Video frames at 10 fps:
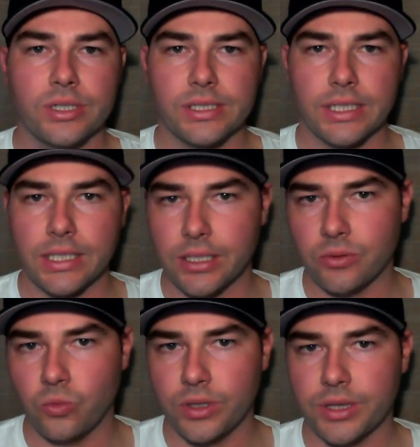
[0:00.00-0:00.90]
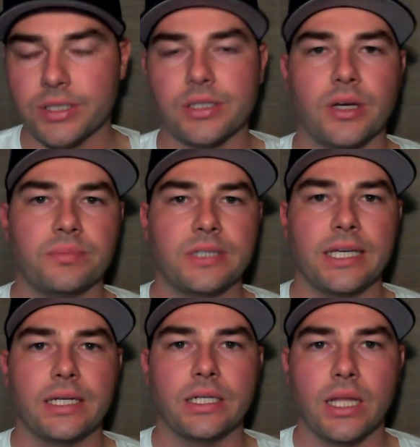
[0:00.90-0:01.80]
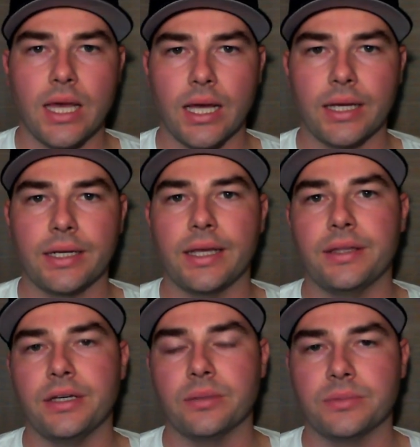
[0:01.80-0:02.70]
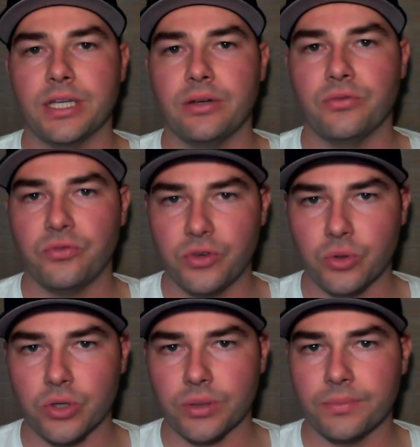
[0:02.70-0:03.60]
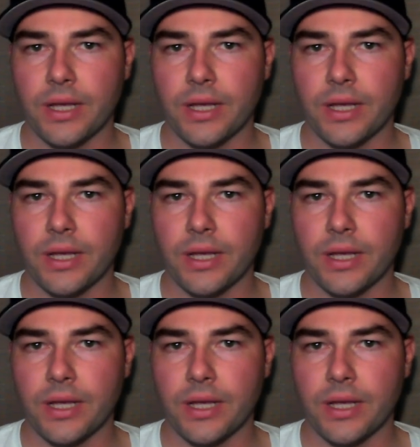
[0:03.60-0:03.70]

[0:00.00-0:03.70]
as a kit with this updated line and the updated filter,